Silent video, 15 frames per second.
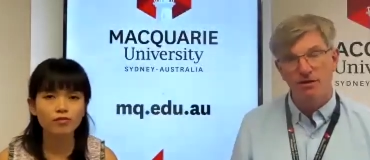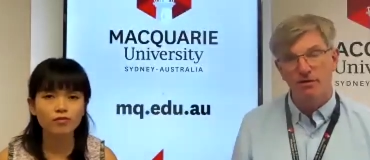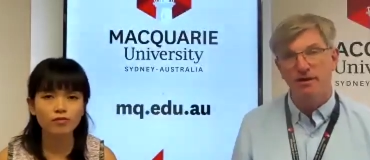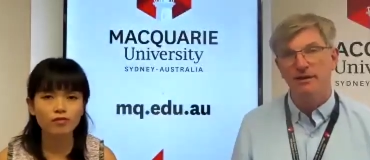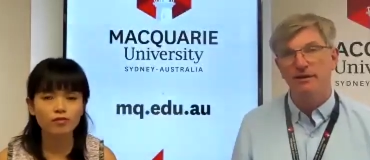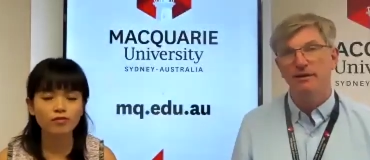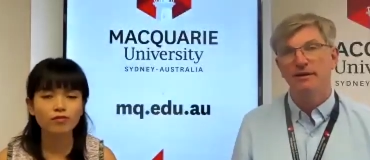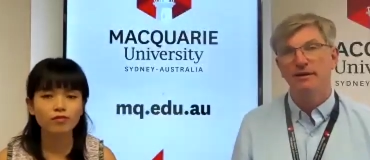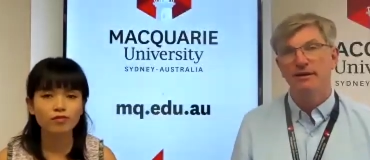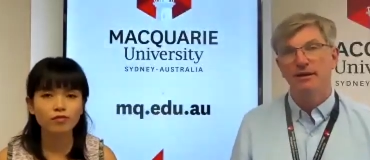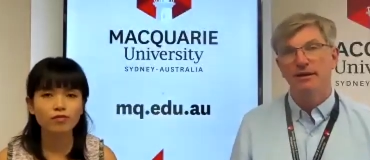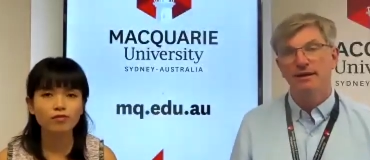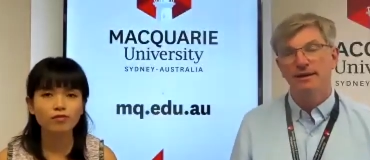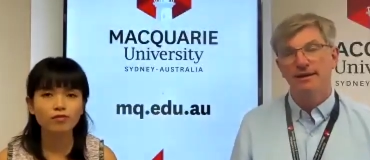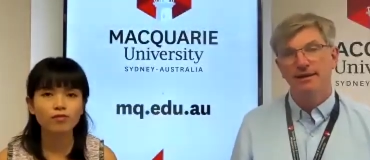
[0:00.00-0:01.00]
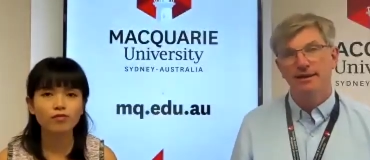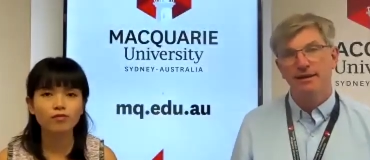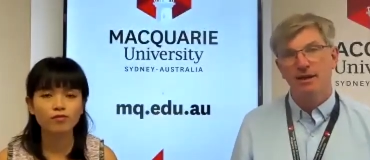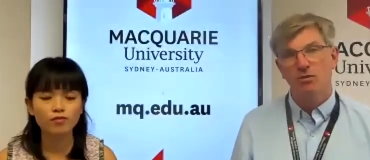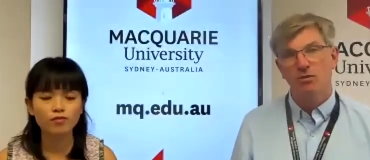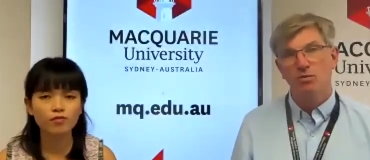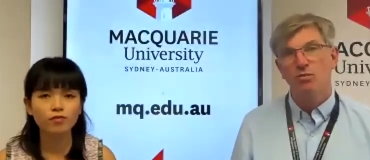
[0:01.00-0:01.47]
Speaker 1: look at
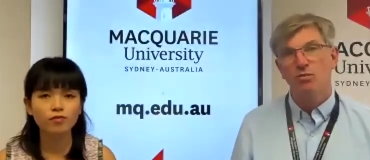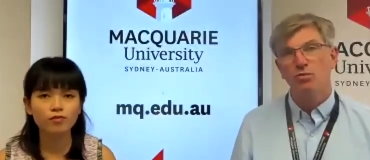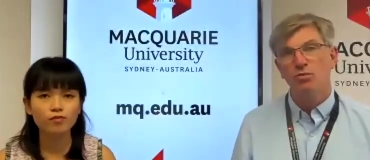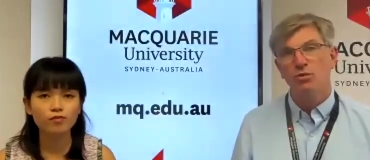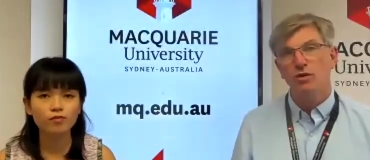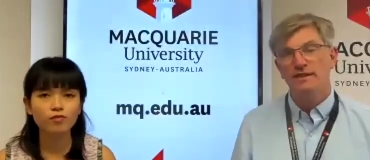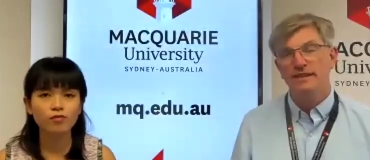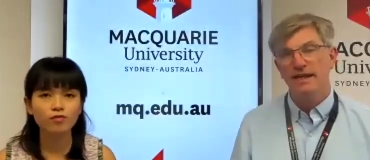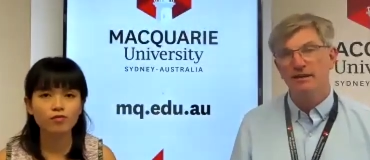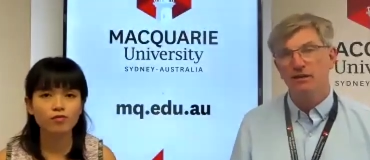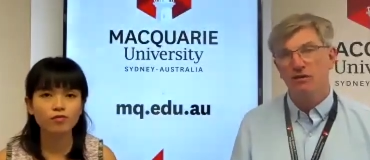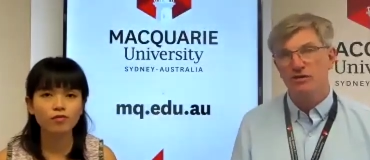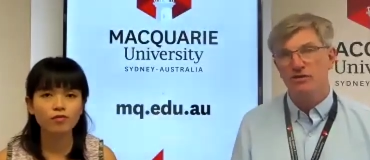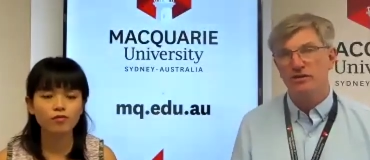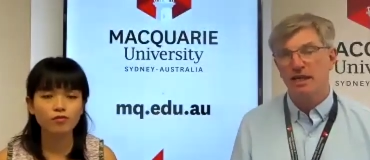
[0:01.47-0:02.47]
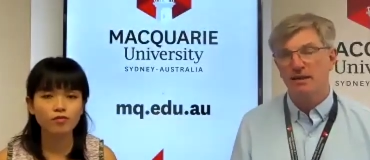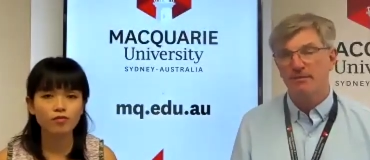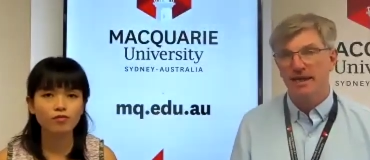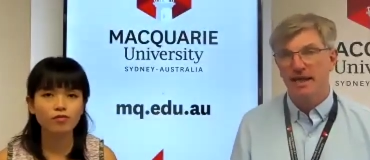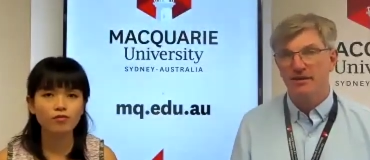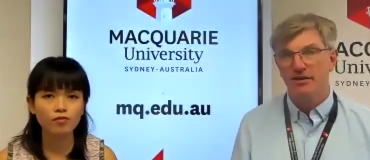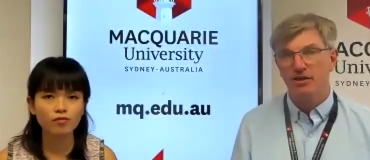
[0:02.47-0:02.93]
what technologies are
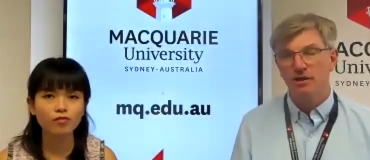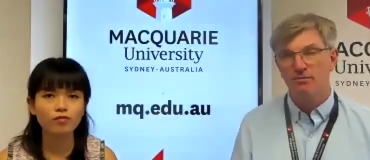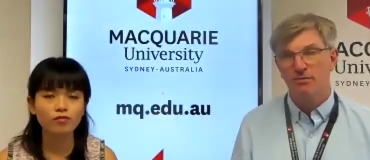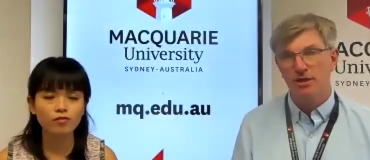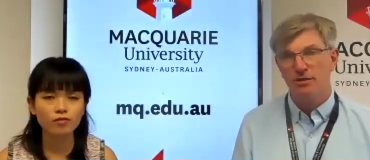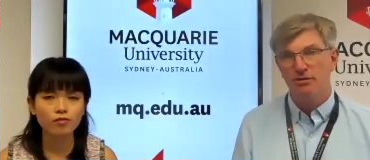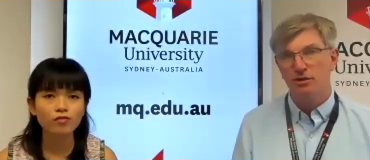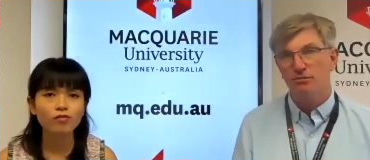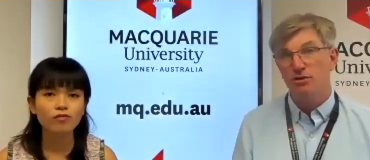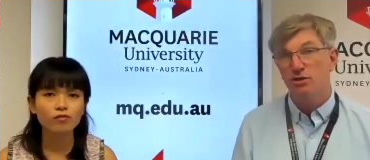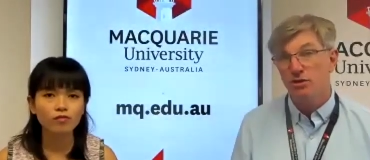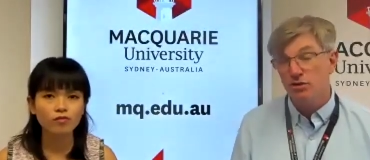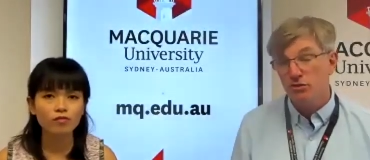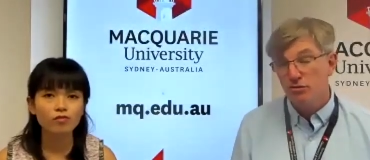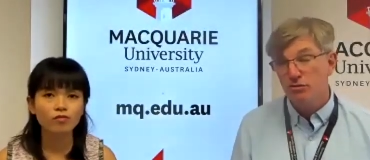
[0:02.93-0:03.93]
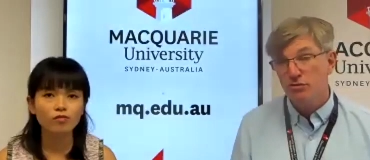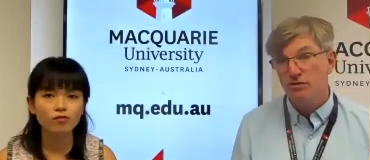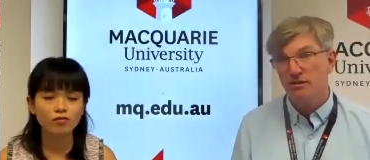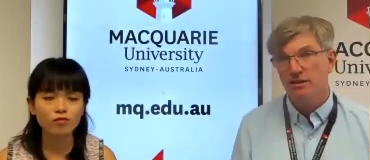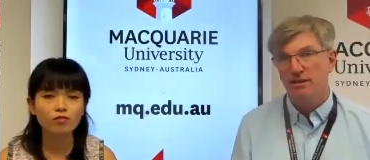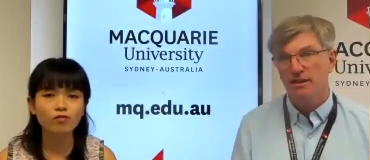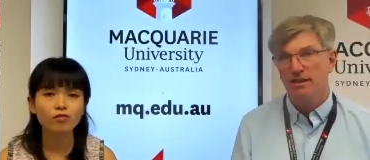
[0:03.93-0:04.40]
coming out that could be
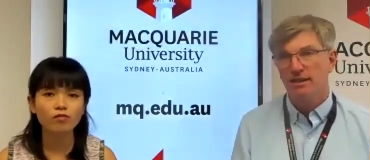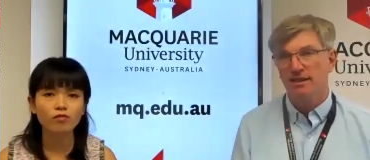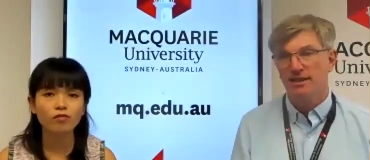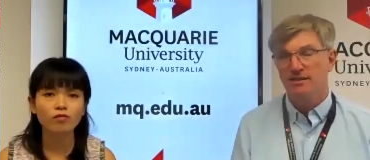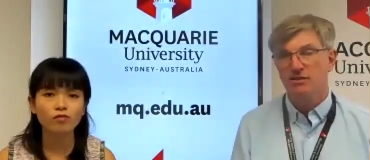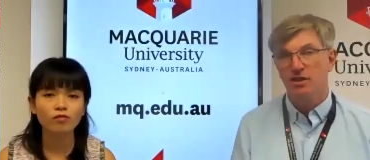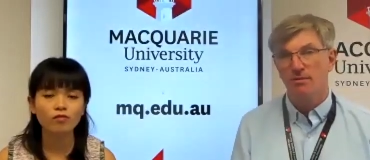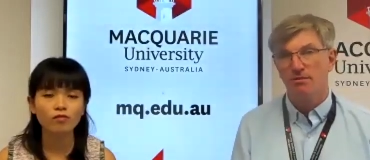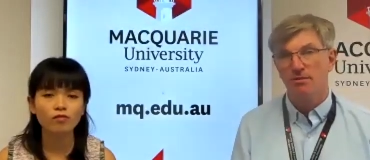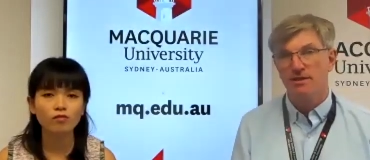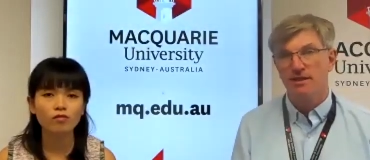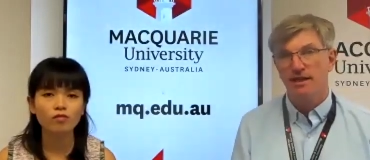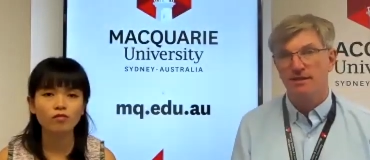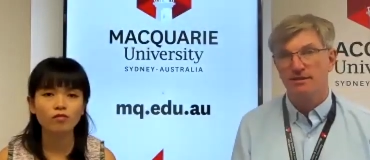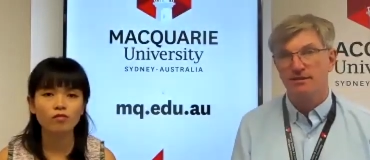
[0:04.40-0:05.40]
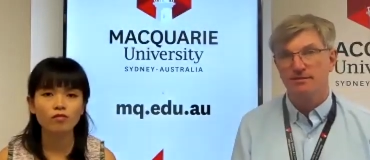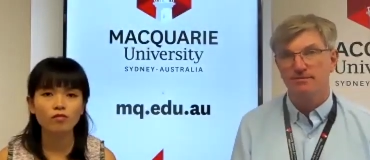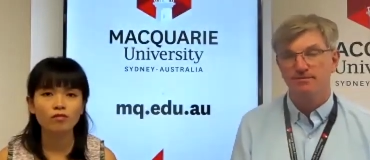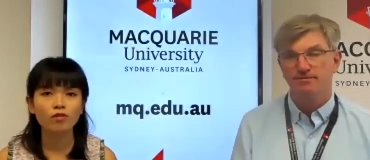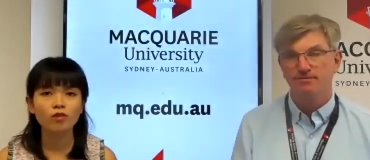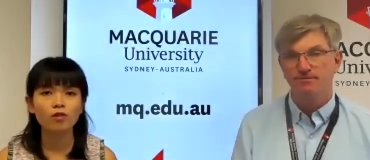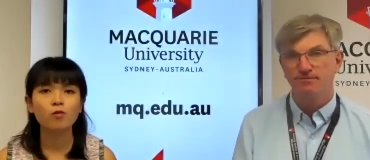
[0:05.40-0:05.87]
used in cyber attacks.
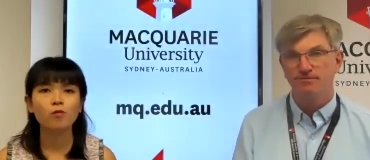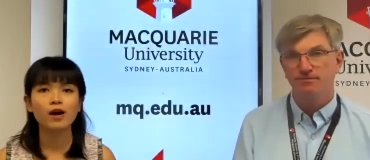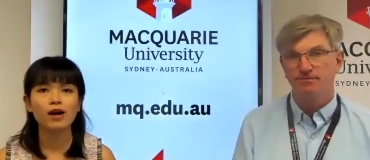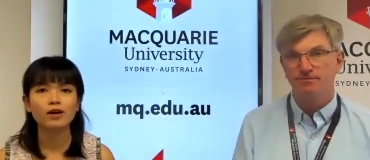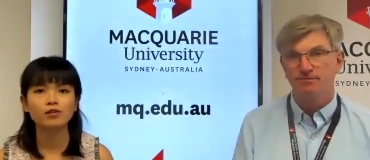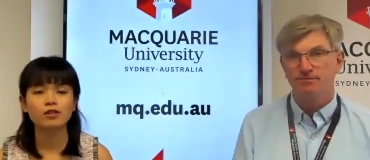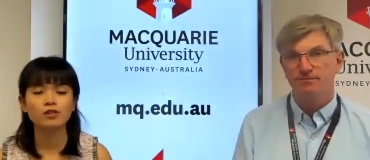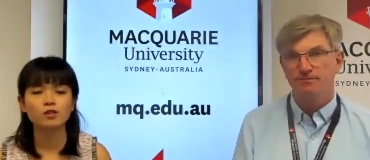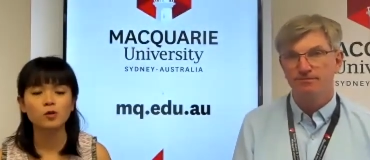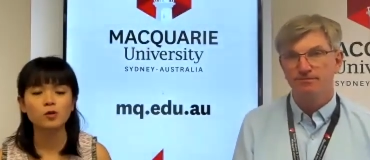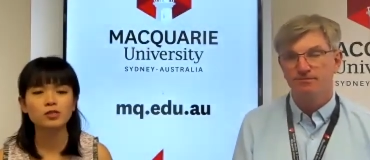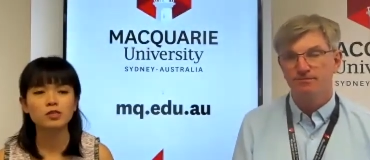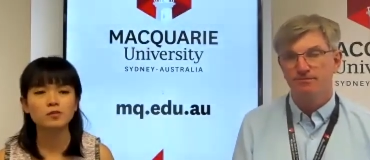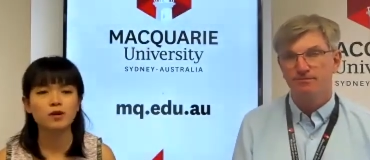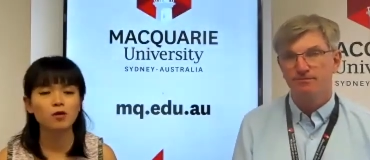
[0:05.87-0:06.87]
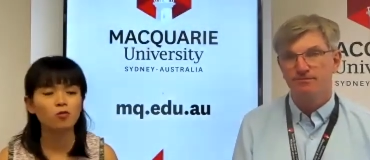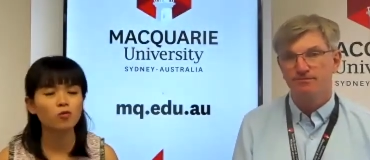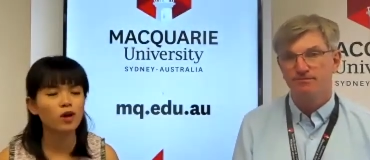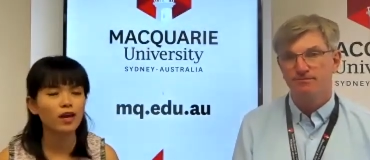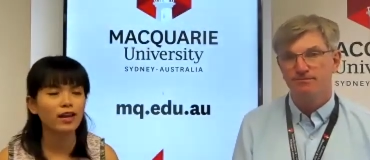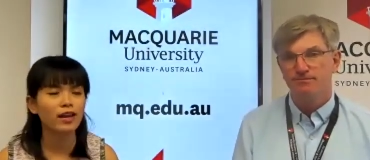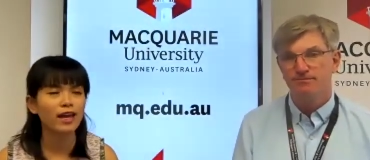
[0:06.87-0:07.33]
Speaker 2: Wow, that's awesome.
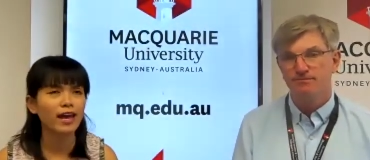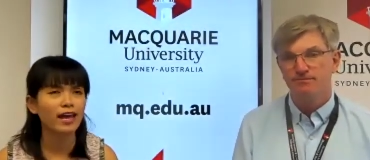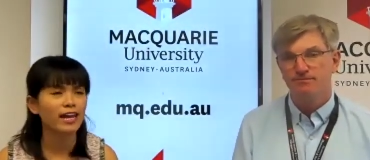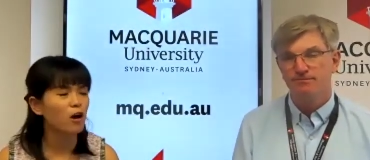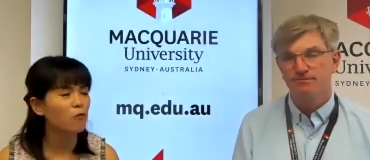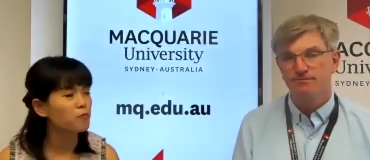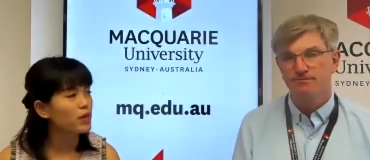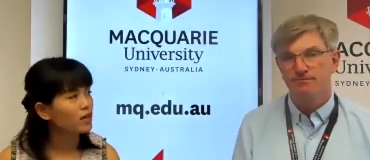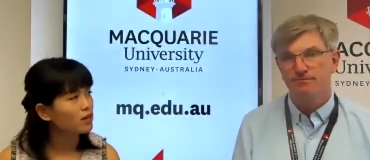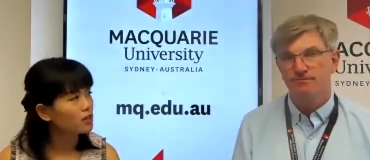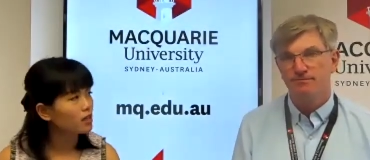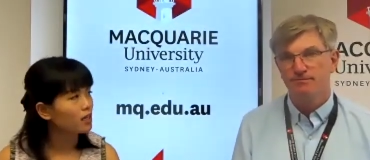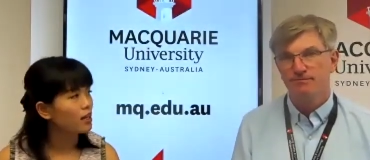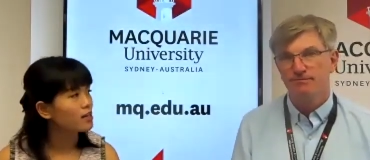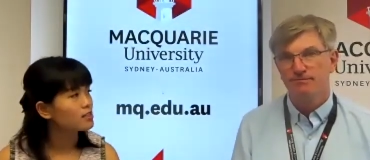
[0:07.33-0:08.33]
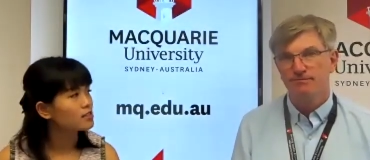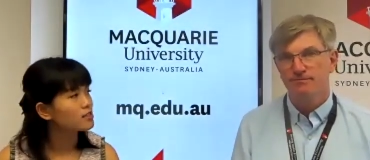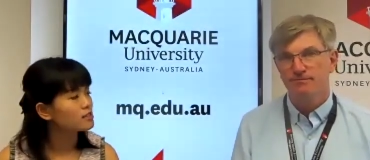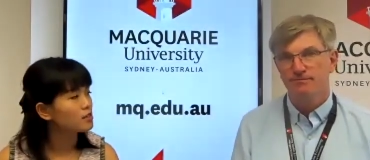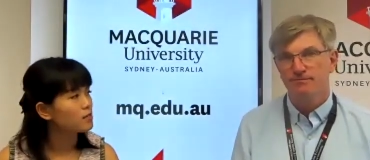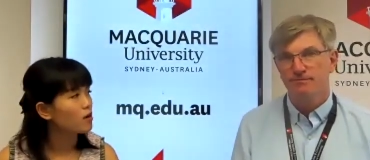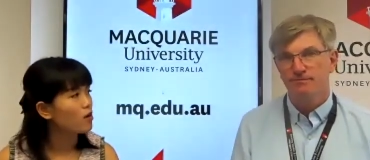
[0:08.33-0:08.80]
And how big are the
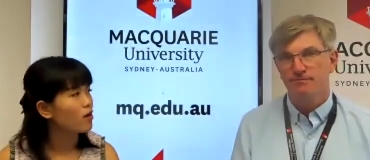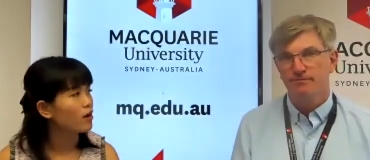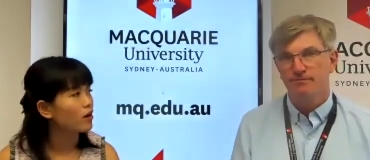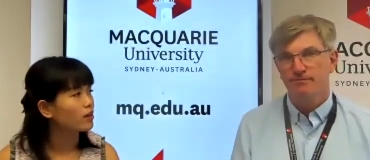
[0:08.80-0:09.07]
classes at Macquarie